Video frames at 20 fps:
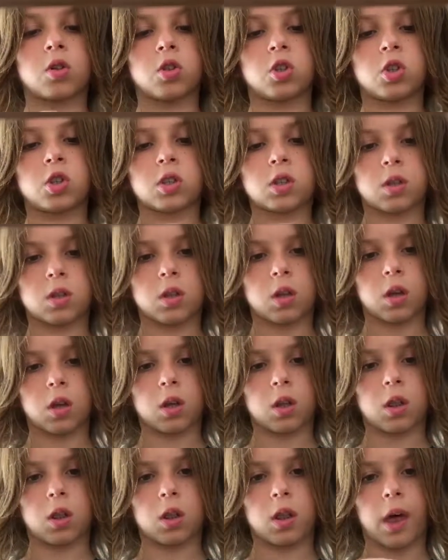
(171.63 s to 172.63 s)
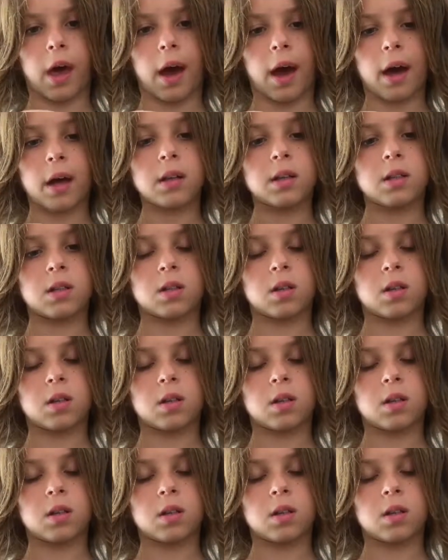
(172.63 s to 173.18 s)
just like that.